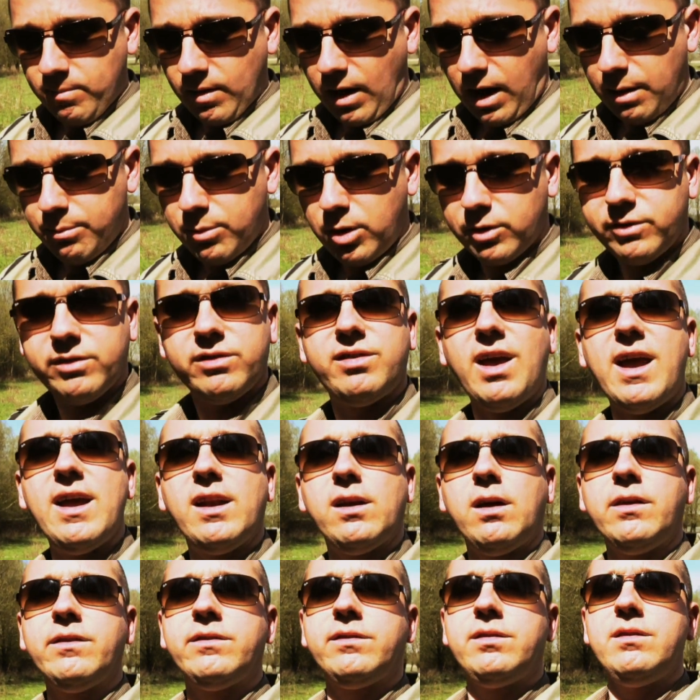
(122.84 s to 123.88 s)
I'm not
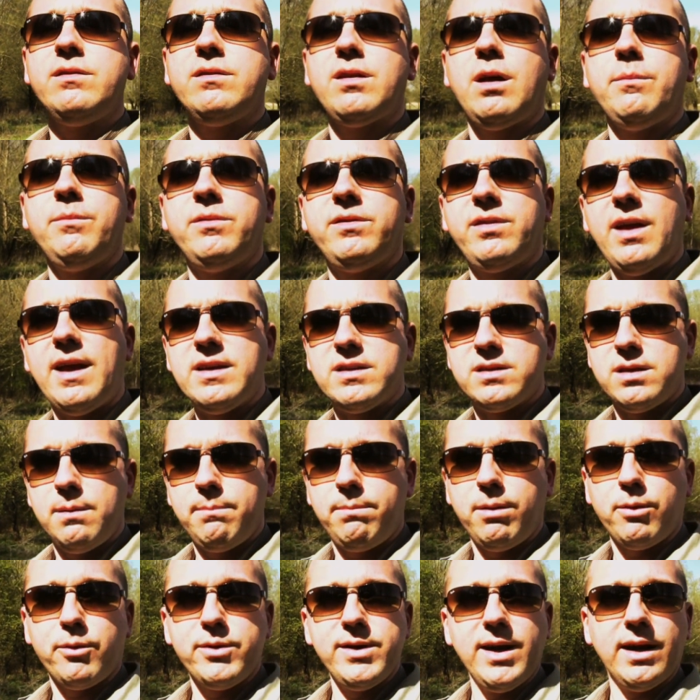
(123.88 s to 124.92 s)
saying nonsense, I'm saying
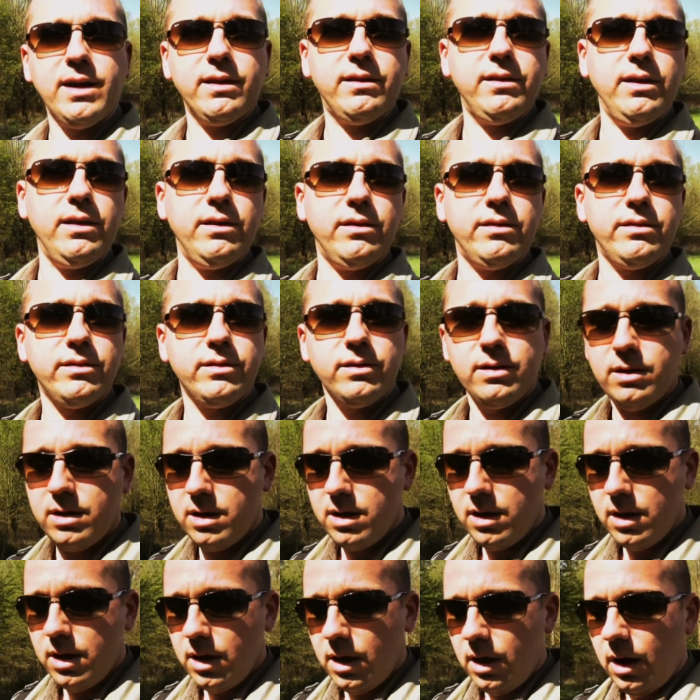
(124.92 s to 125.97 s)
simple realities.
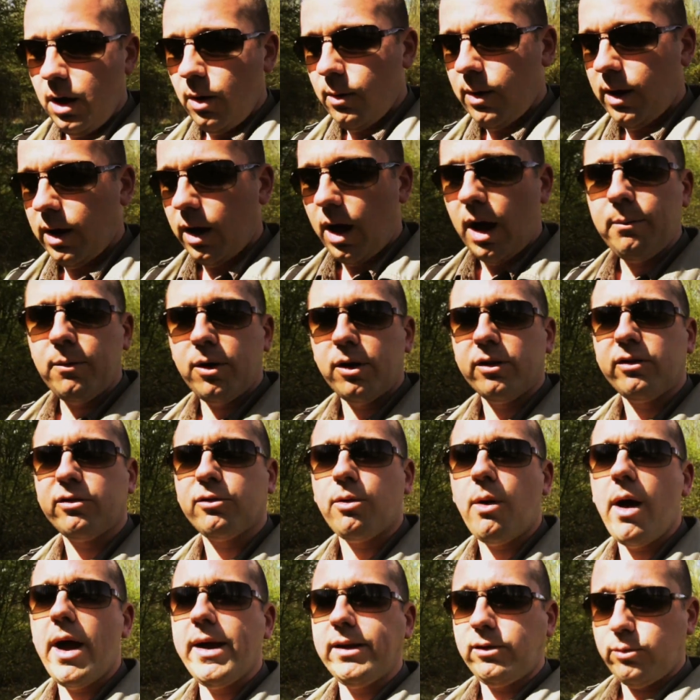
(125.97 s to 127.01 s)
Well, I'm going to
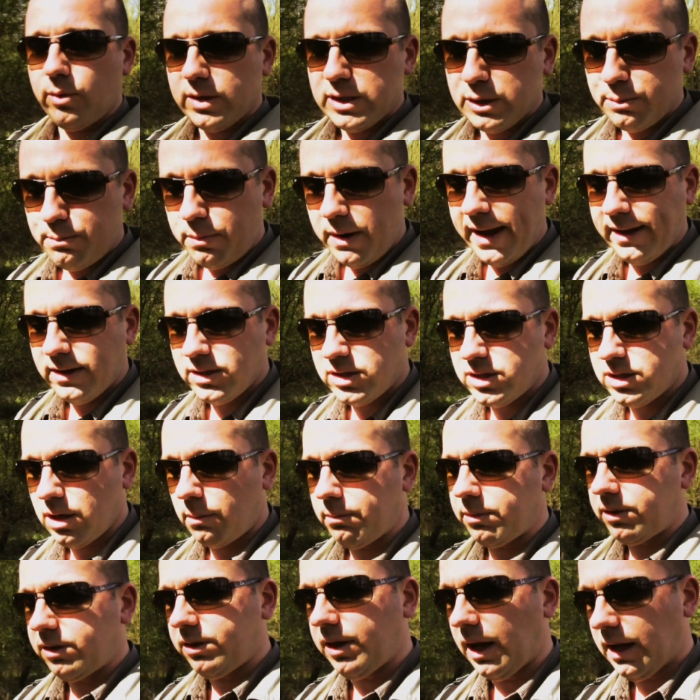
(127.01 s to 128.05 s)
try to explain
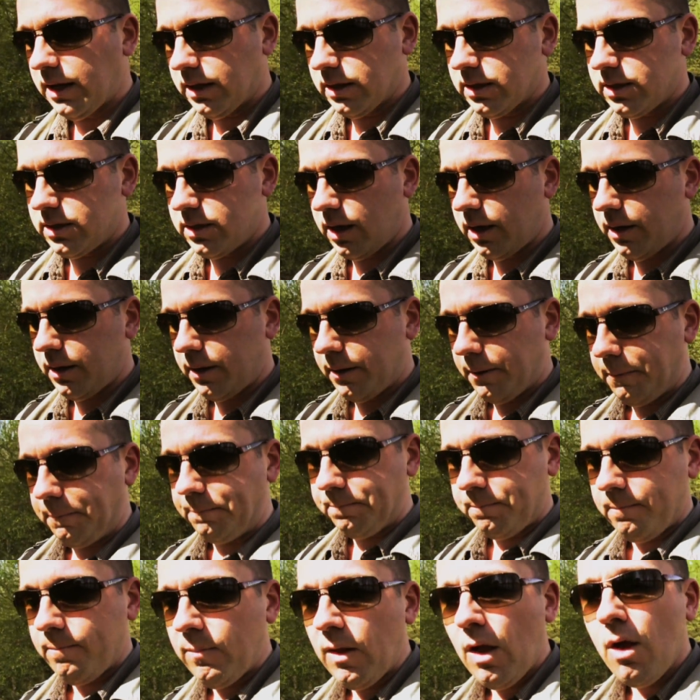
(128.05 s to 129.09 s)
some things.
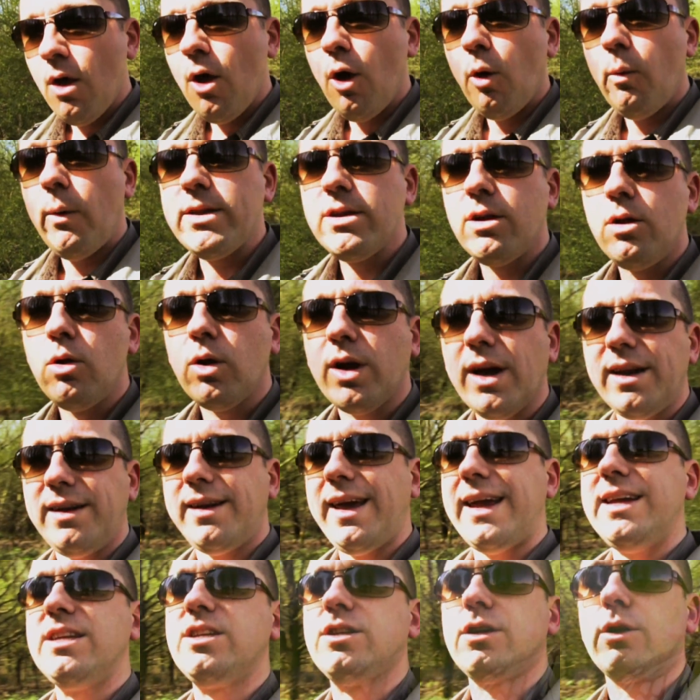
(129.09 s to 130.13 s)
When you look at
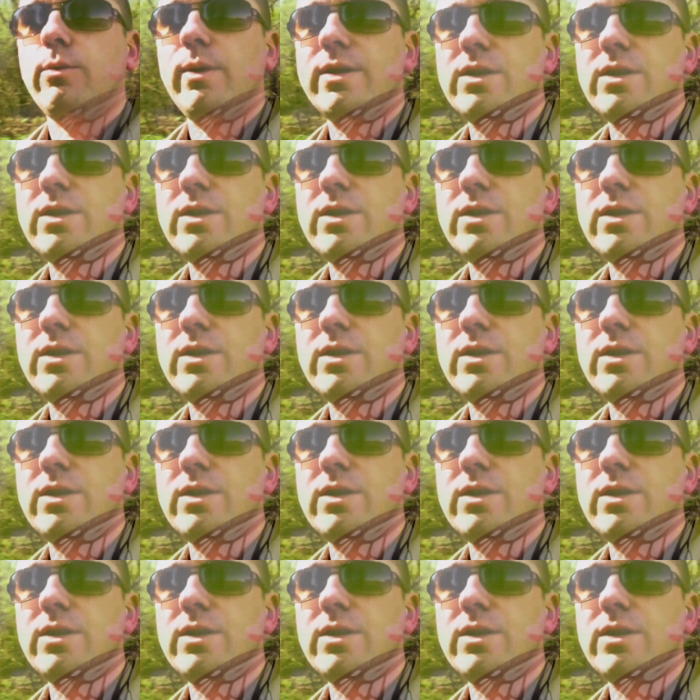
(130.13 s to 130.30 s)
nature,